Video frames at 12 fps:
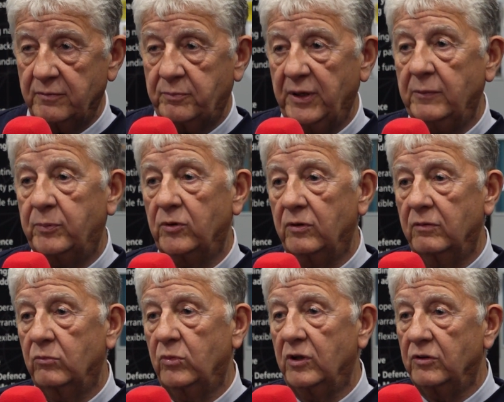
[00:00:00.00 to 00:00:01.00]
people
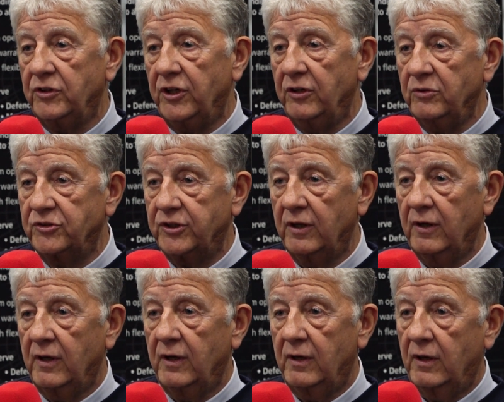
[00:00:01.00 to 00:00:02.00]
will use
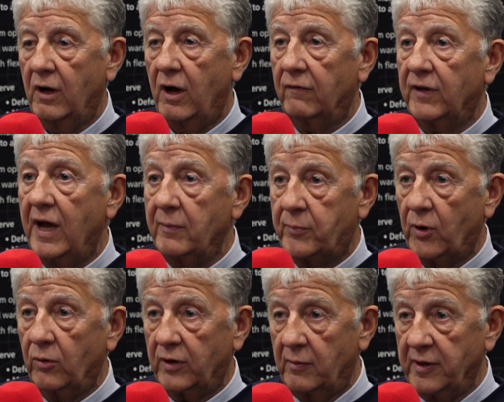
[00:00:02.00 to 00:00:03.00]
offline
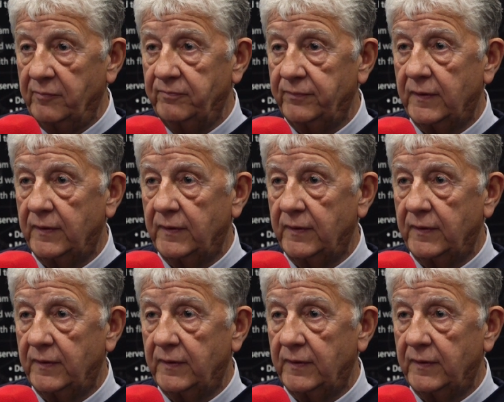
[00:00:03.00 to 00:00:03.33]
programming.